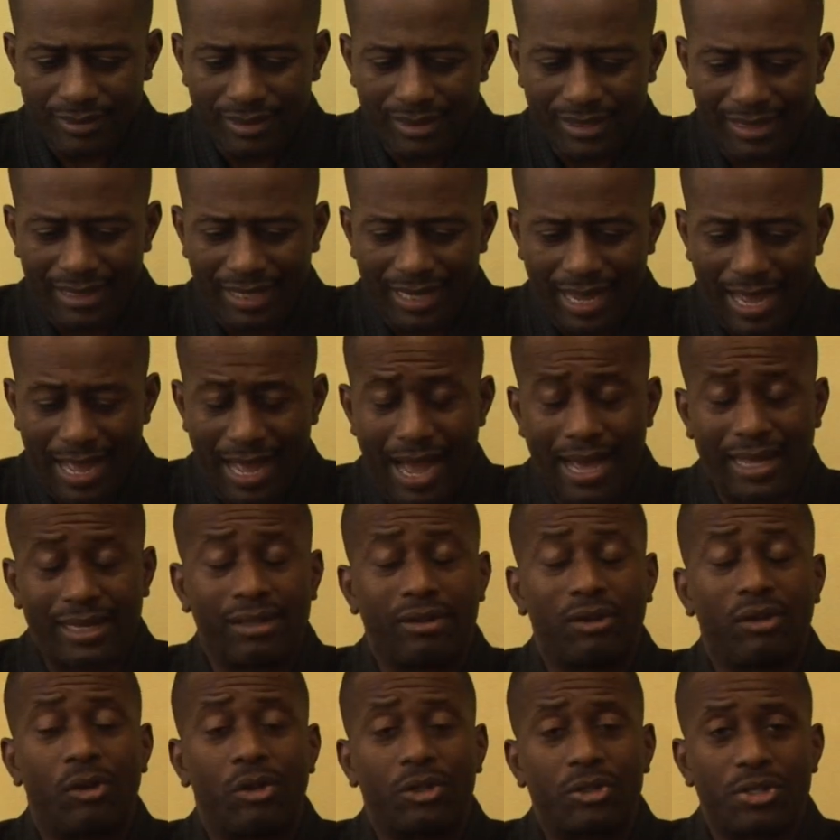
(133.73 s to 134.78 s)
I'd
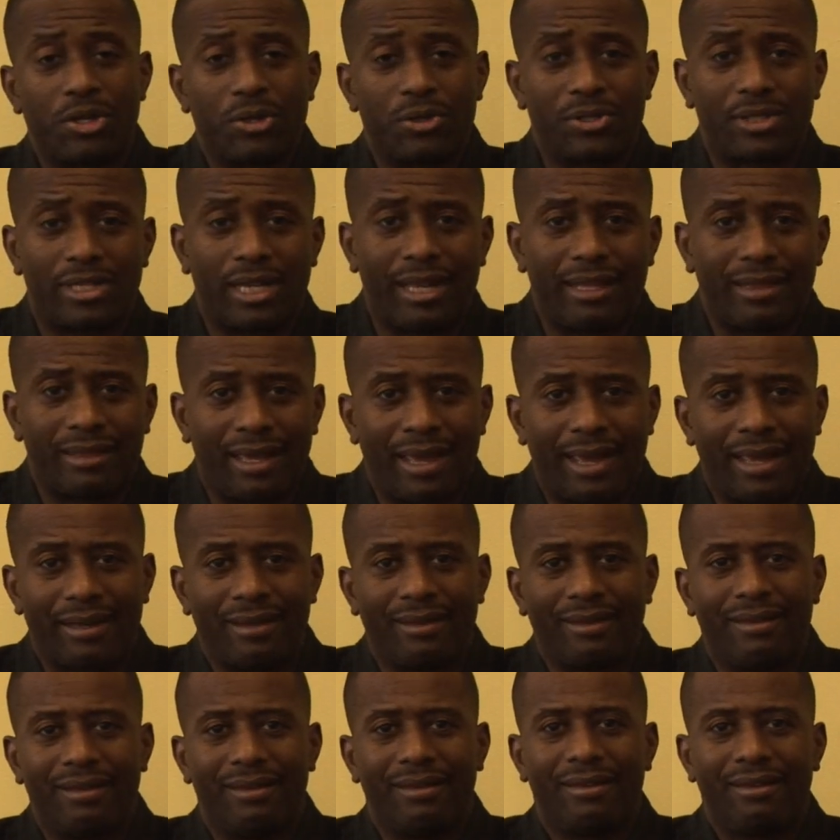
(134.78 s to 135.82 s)
also say that
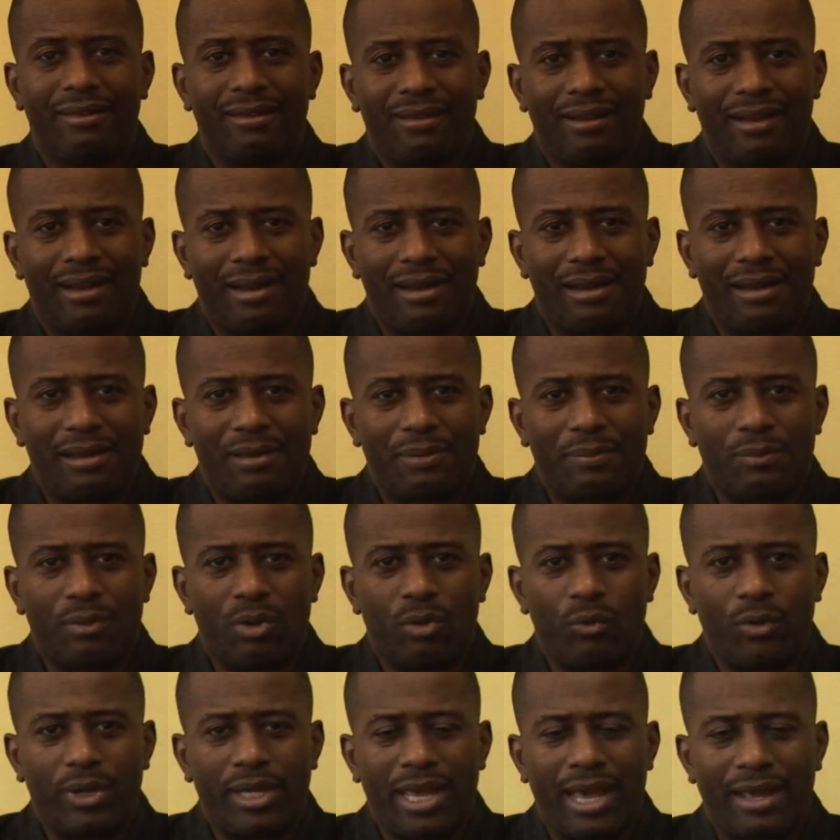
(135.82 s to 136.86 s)

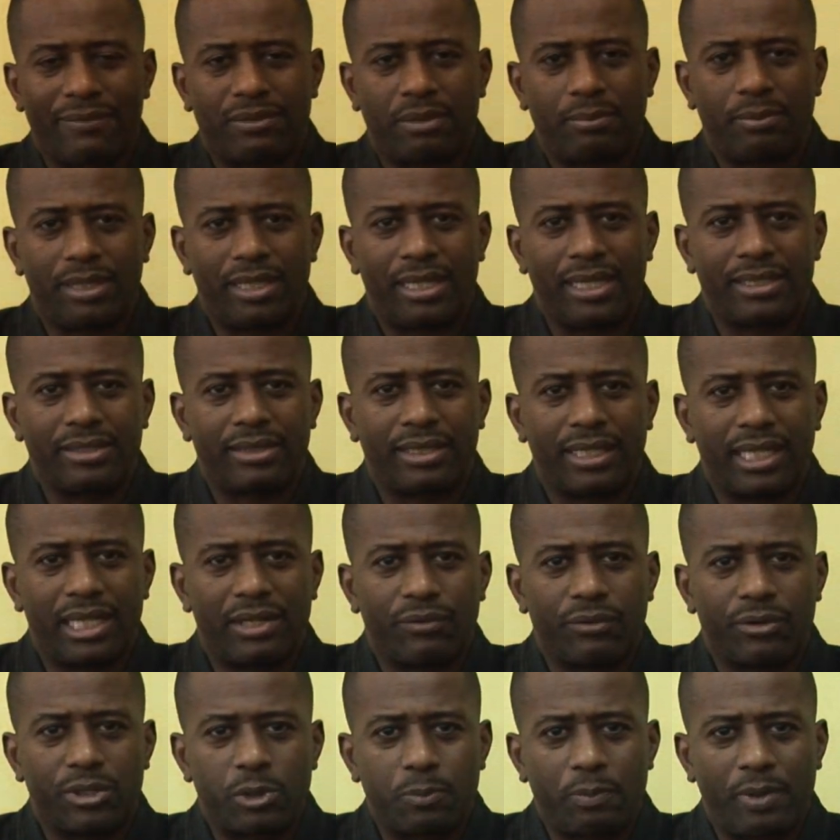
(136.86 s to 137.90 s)
we have to begin to give
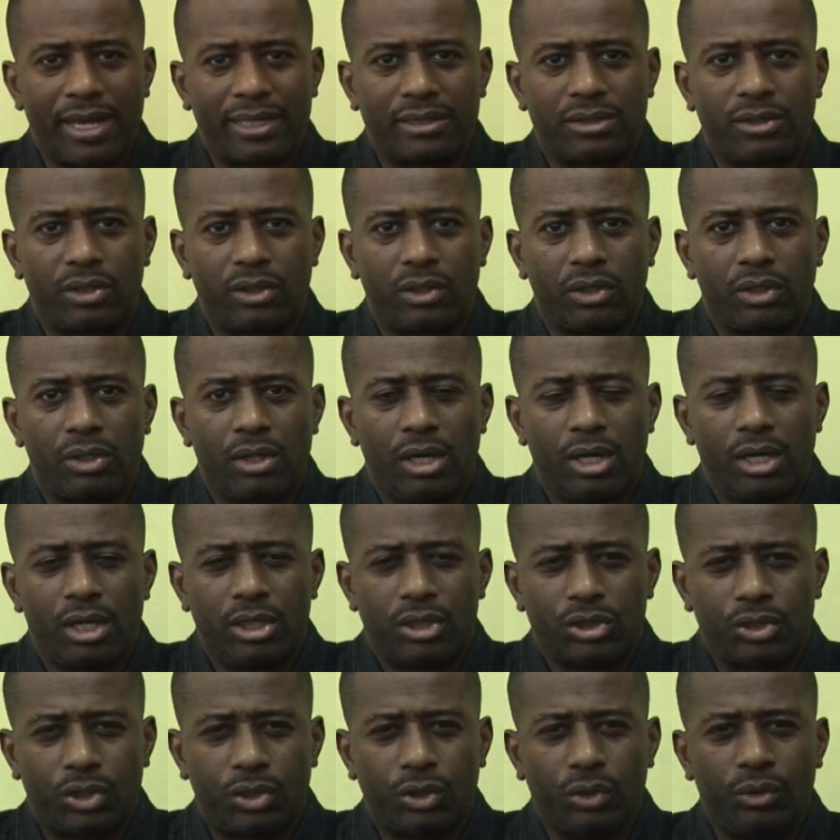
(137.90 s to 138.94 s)
respect
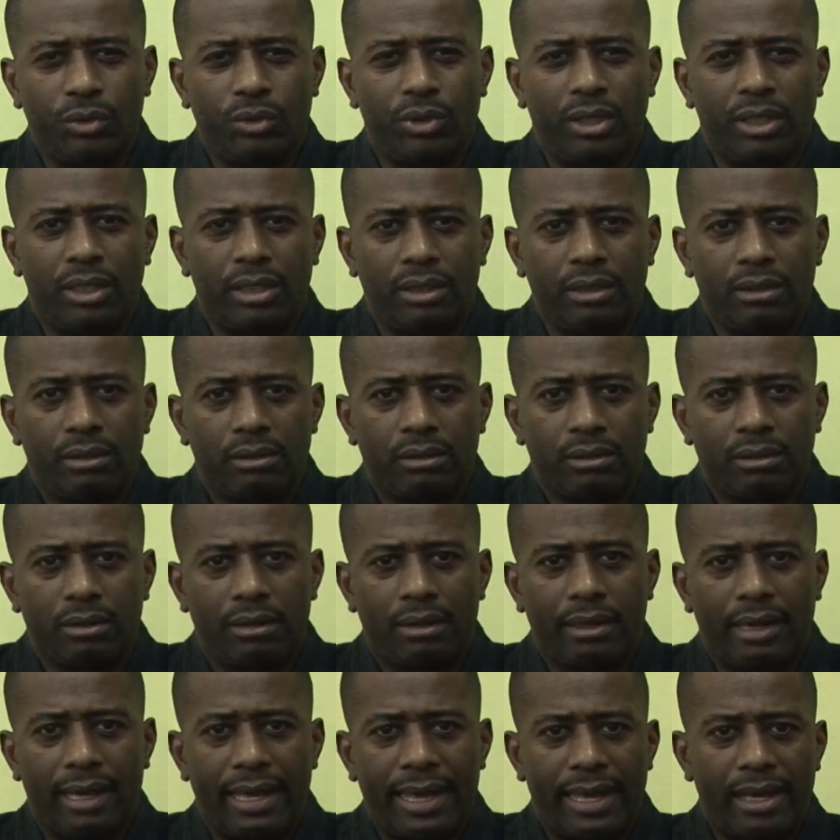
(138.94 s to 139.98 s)
to the
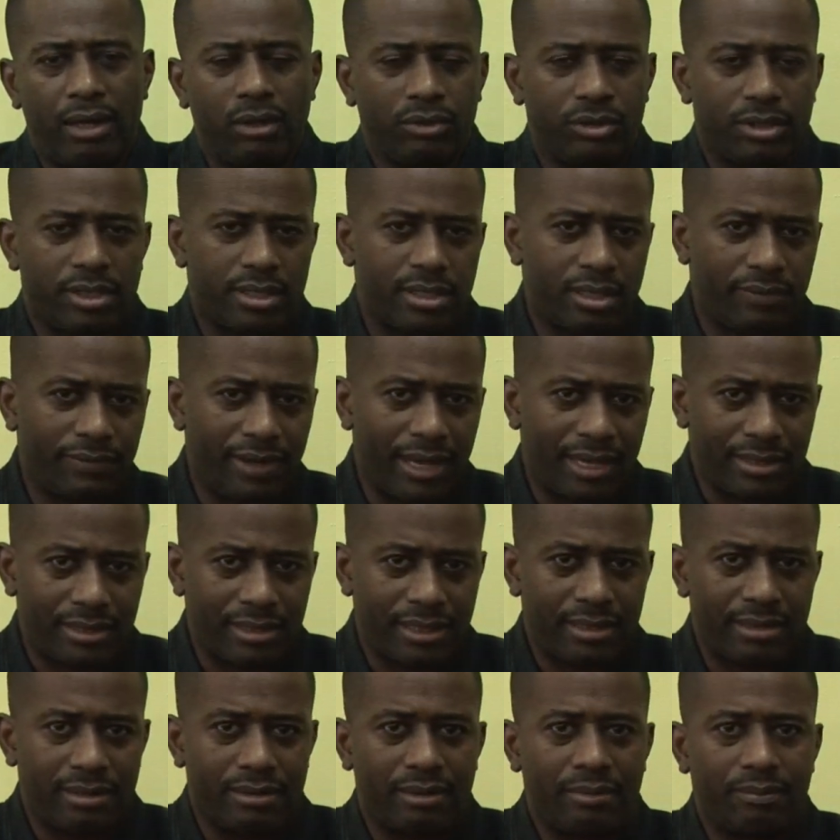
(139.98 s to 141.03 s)
elders of our
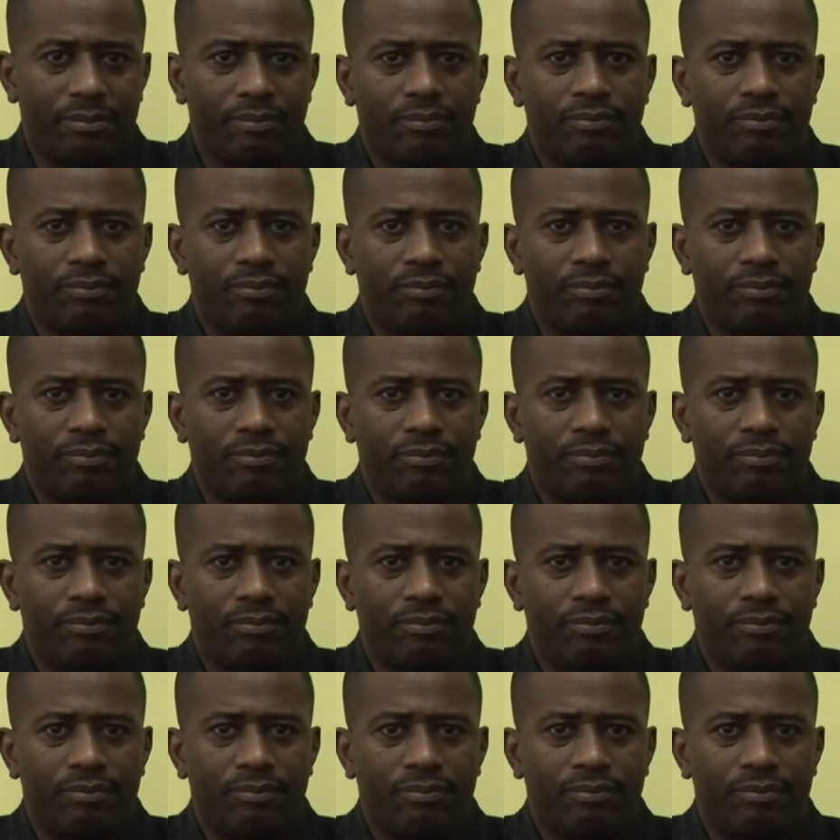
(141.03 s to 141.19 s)
system,